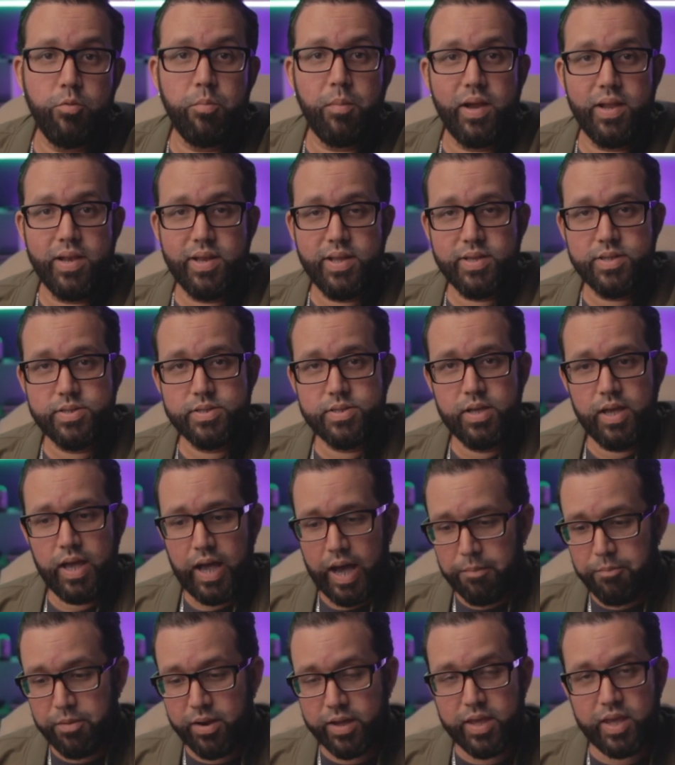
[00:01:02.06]
you my list,
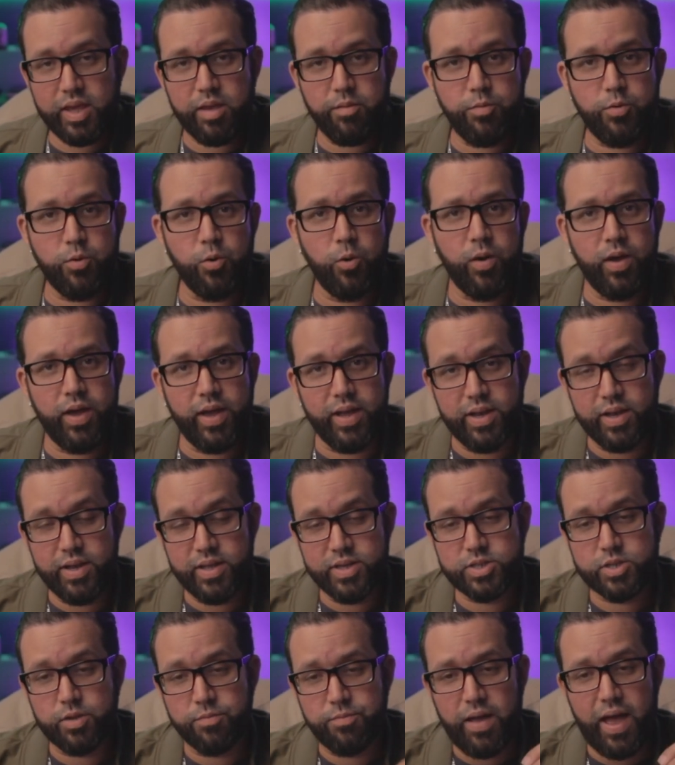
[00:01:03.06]
I'm going to give you a
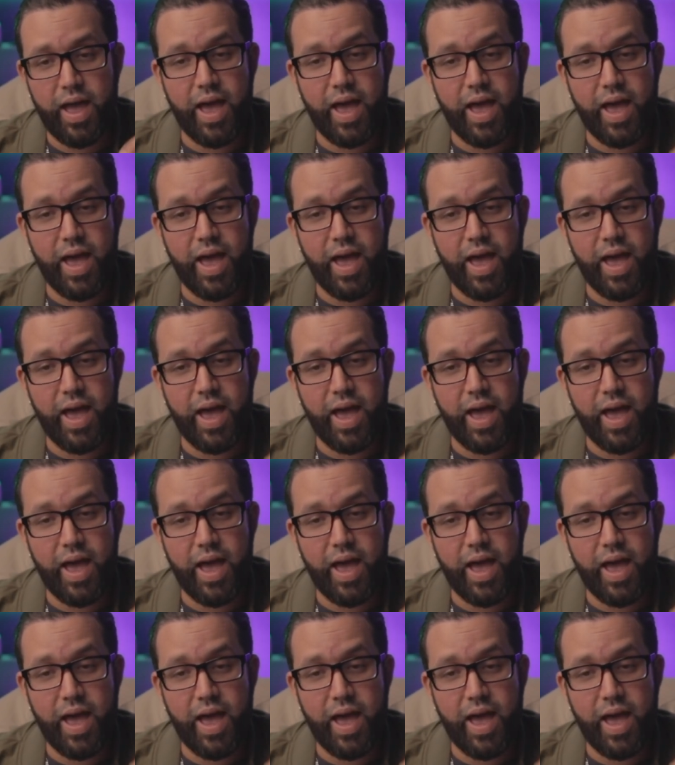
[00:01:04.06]
list of